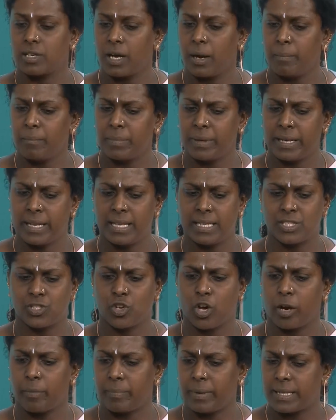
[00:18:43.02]
companies,
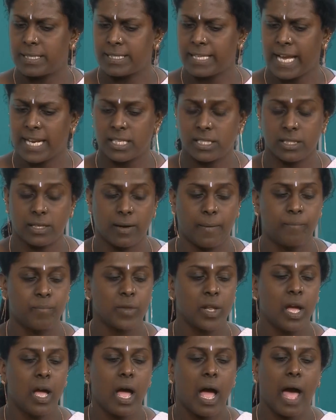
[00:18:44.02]
corporate sector.
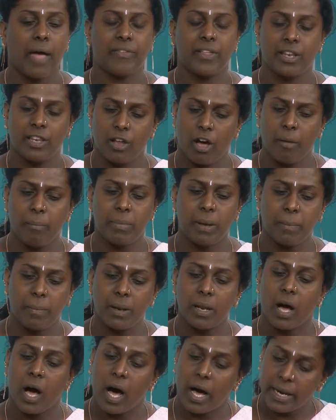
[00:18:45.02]
I think now
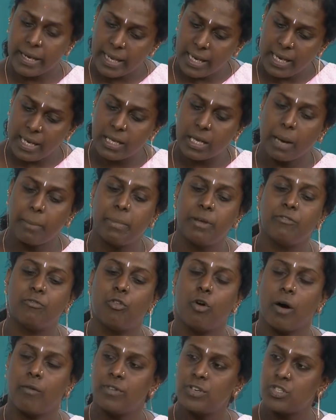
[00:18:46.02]
people are really coming
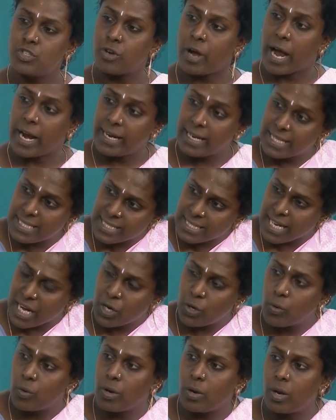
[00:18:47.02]
forward to
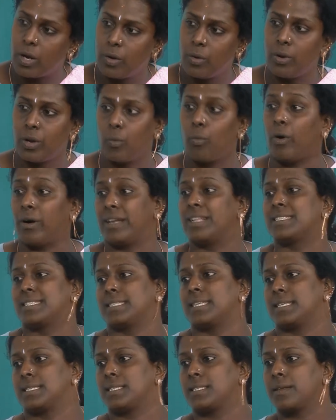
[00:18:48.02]
understand what is
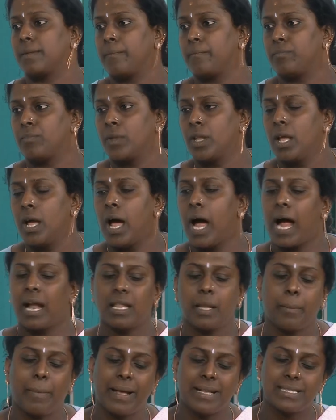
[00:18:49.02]
this. And
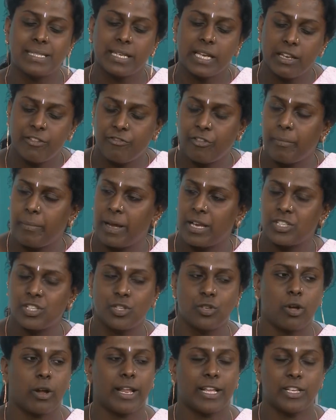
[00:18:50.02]
the basic information or